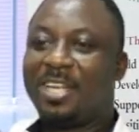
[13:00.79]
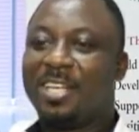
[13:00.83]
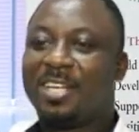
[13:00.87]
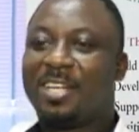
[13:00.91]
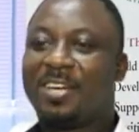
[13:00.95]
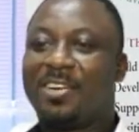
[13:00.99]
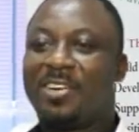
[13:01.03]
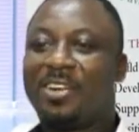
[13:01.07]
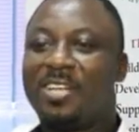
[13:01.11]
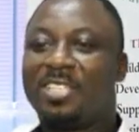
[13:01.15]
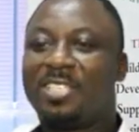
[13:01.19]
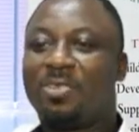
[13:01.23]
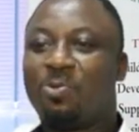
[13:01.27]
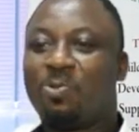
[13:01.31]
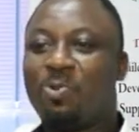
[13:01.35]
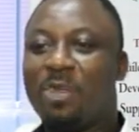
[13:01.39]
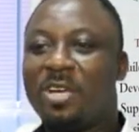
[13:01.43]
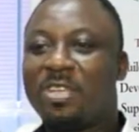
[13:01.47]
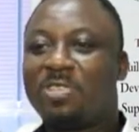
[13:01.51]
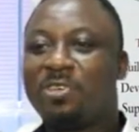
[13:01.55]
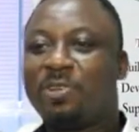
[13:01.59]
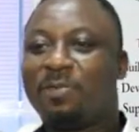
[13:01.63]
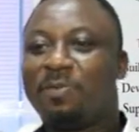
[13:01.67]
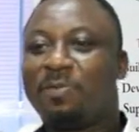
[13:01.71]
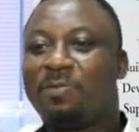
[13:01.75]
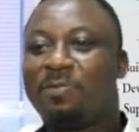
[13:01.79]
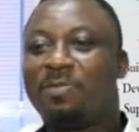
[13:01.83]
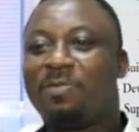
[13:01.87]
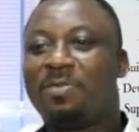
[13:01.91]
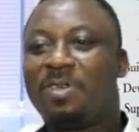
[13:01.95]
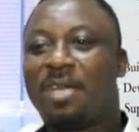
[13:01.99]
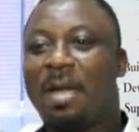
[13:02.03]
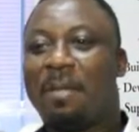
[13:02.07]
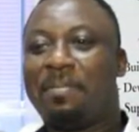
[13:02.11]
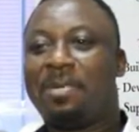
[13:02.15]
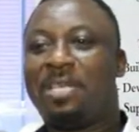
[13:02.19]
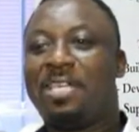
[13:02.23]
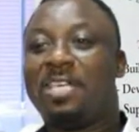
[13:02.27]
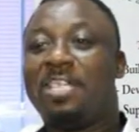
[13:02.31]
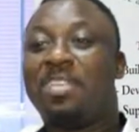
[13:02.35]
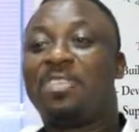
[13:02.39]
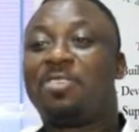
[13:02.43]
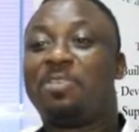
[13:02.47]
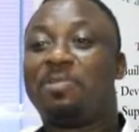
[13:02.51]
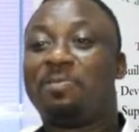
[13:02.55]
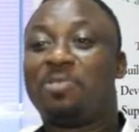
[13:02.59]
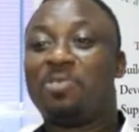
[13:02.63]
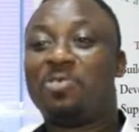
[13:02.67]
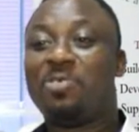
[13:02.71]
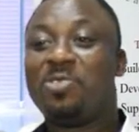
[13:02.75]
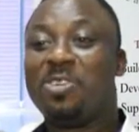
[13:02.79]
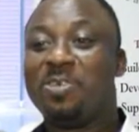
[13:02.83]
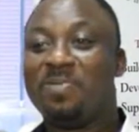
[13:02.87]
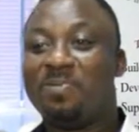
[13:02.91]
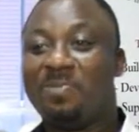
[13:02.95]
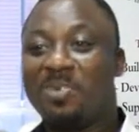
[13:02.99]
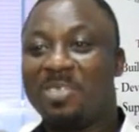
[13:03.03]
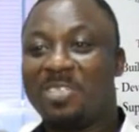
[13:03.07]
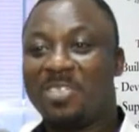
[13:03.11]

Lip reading: create ways of, ease of doing